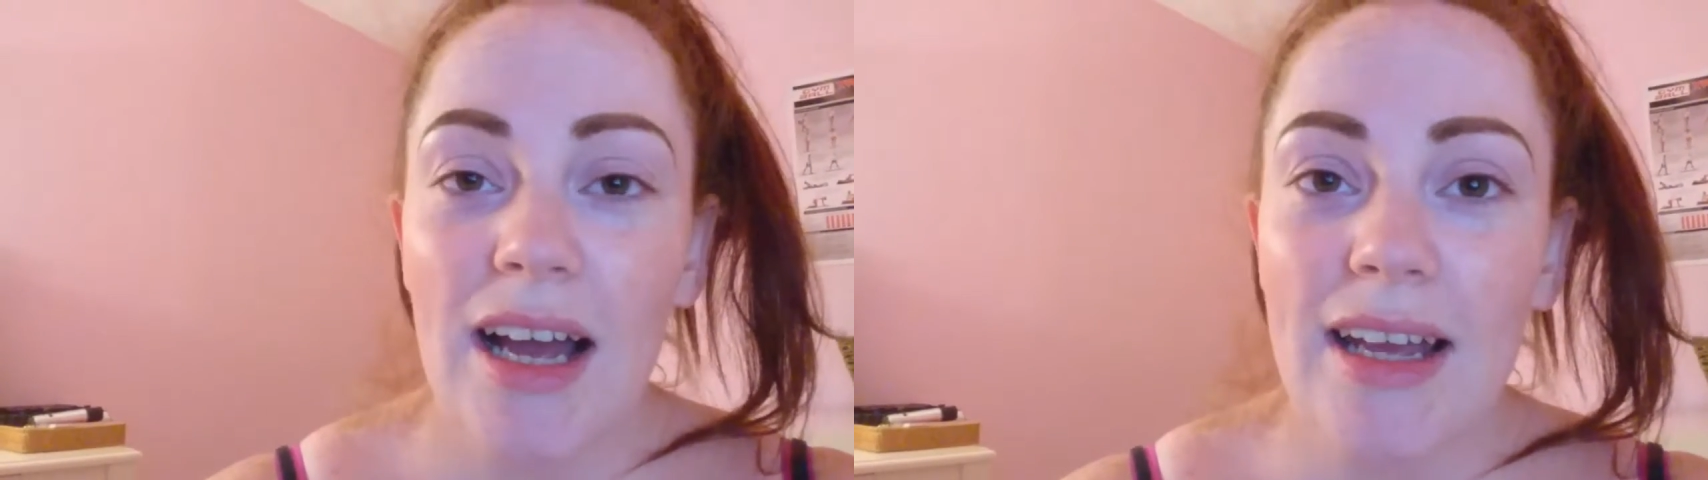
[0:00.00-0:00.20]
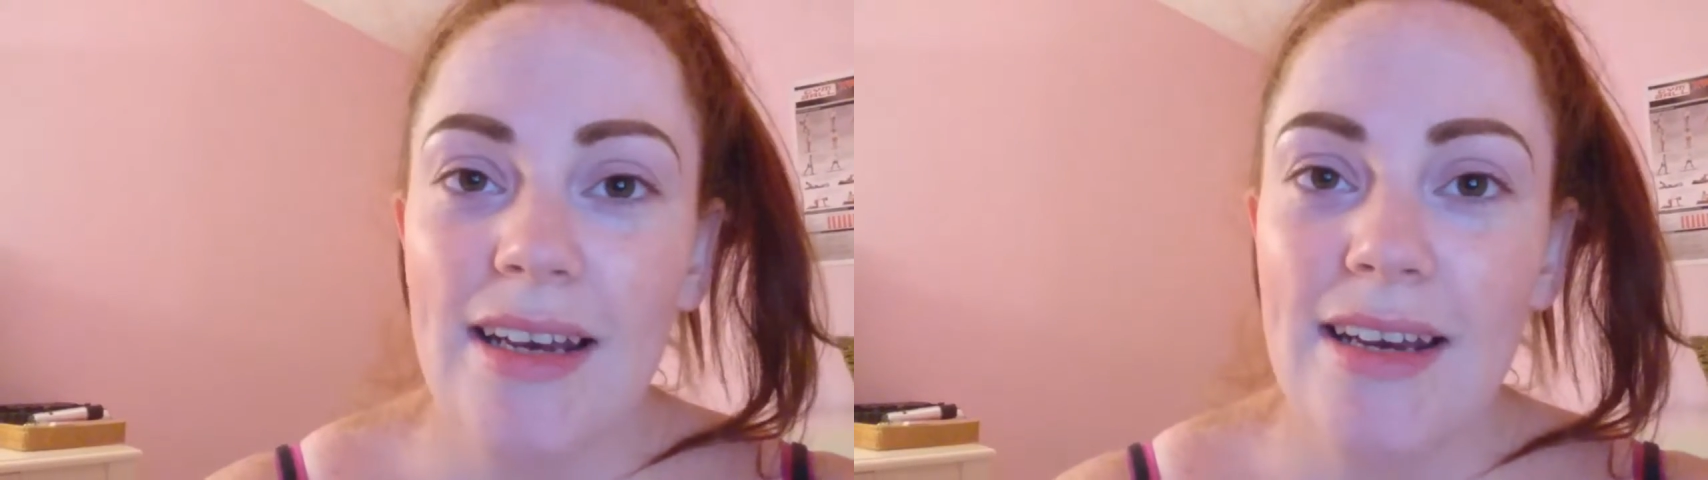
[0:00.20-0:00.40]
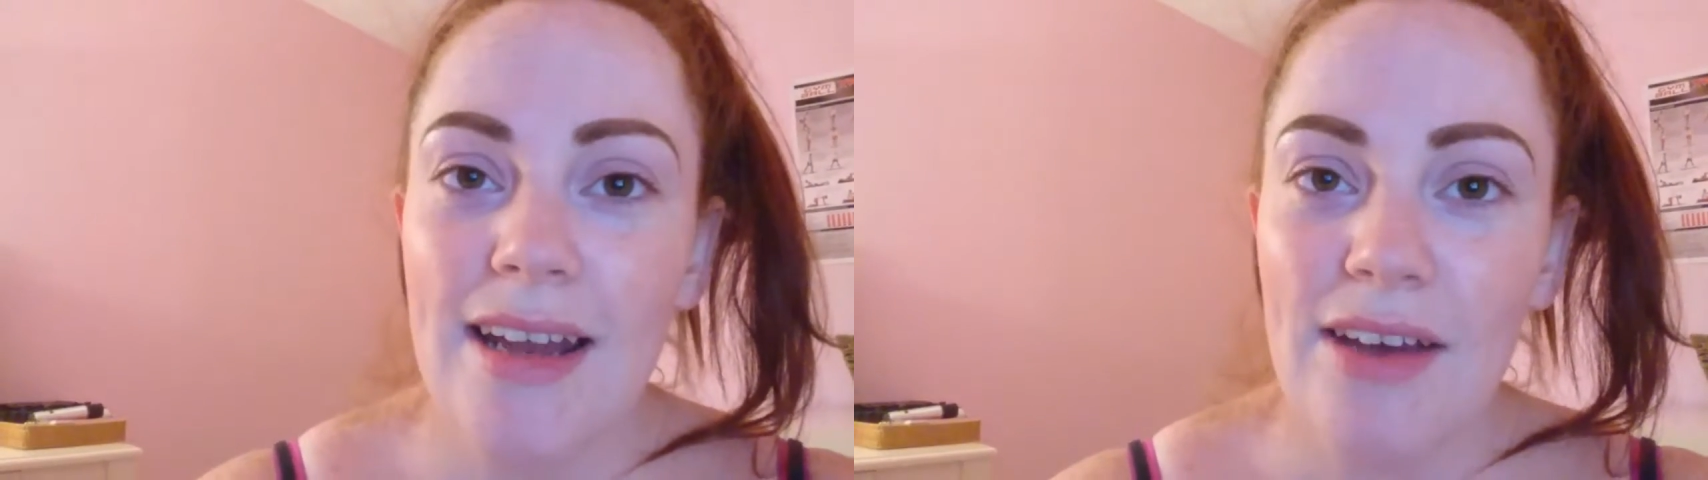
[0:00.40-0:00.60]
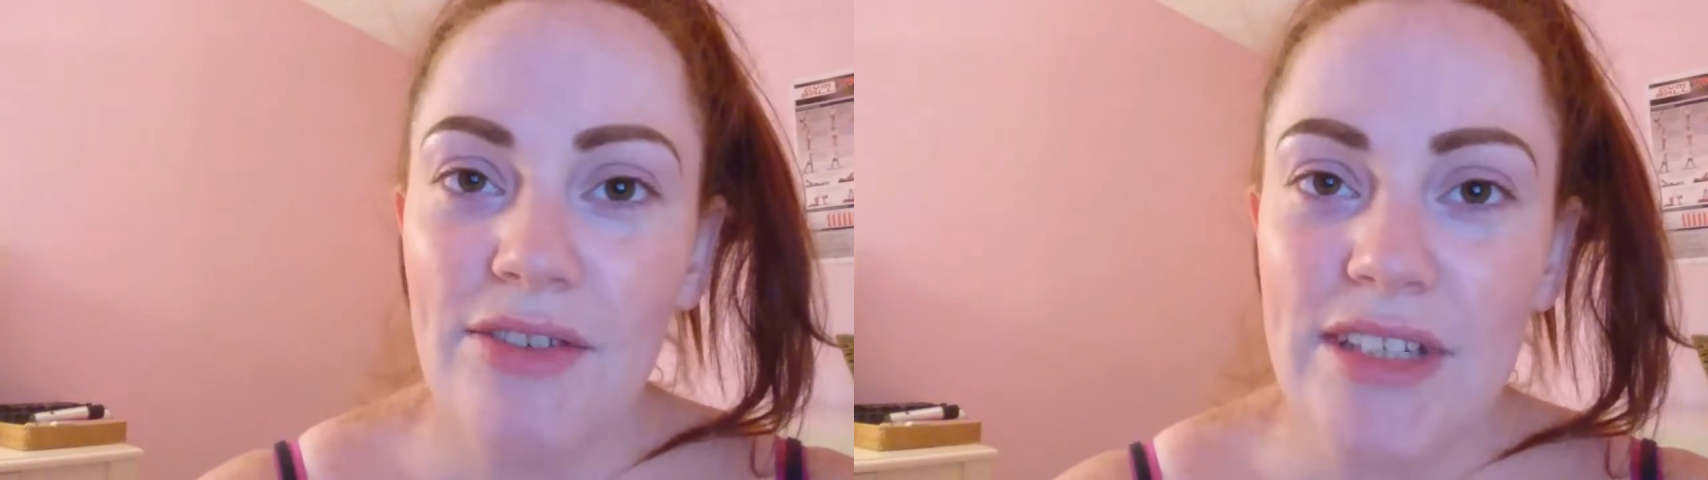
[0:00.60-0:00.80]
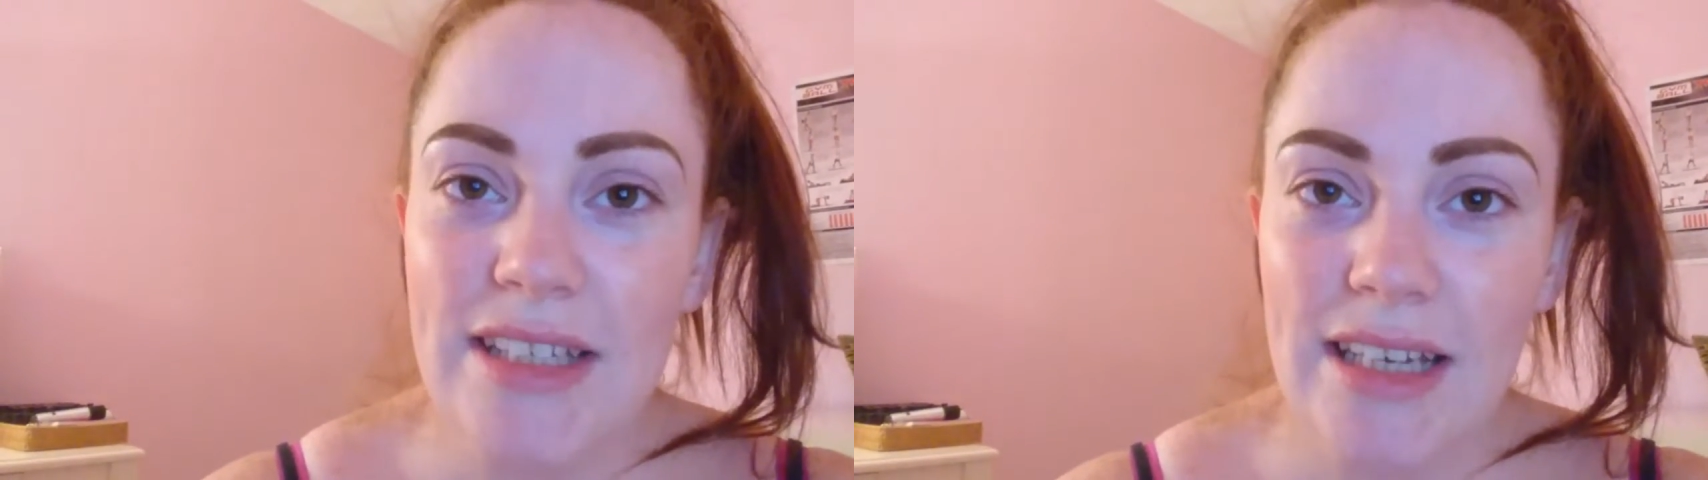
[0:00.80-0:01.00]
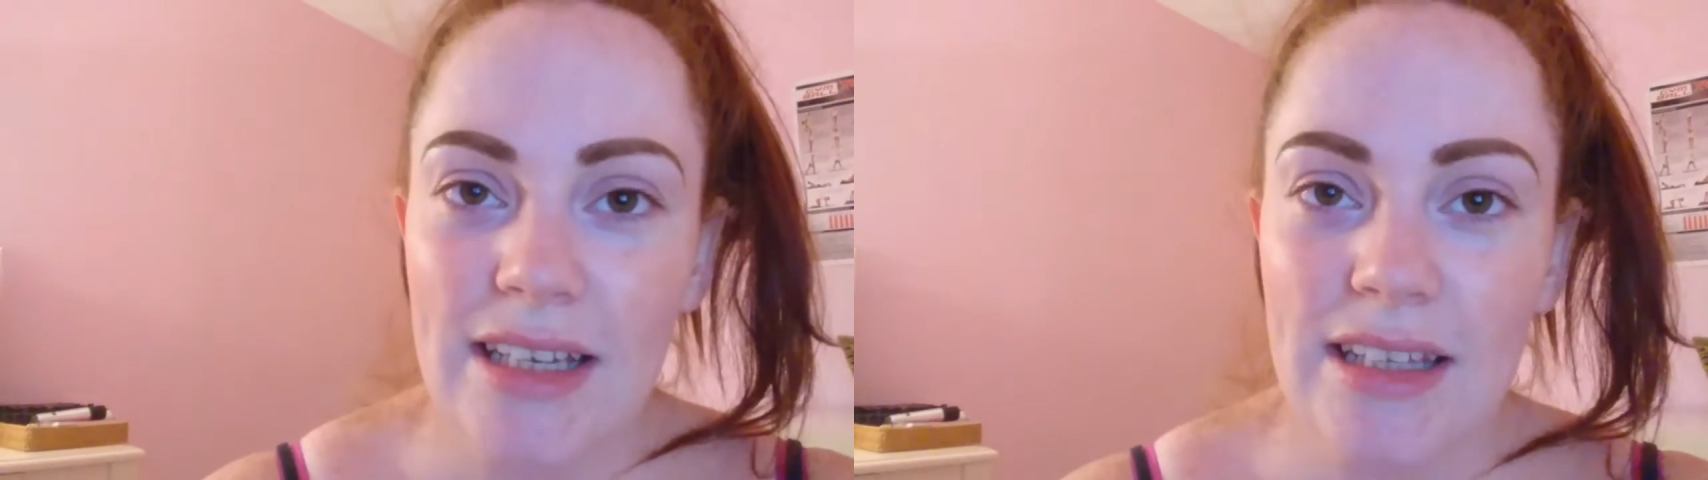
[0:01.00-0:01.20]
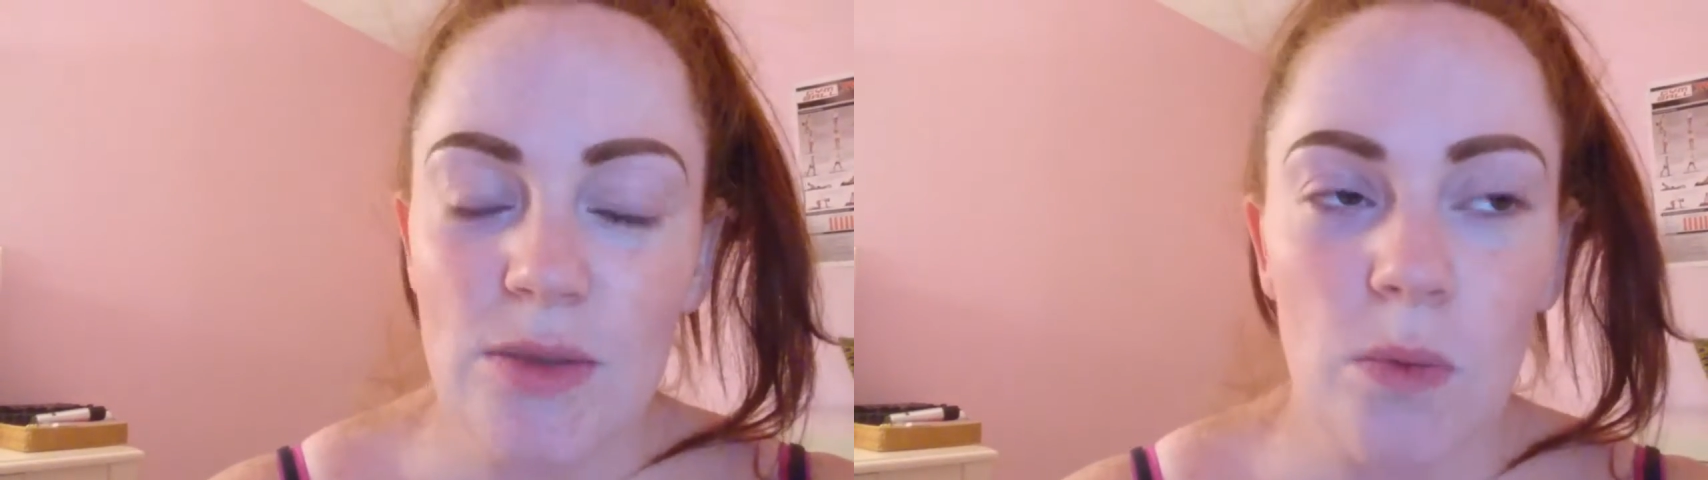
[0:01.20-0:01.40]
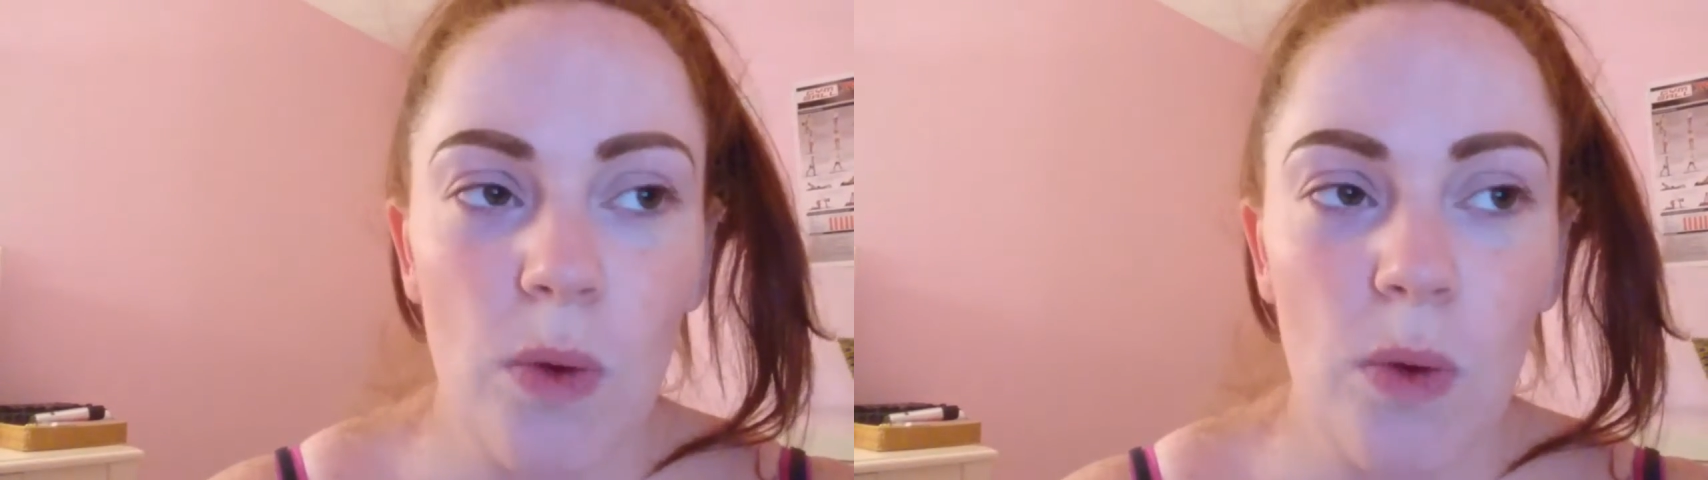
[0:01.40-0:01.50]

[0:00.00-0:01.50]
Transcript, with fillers: I can never say this.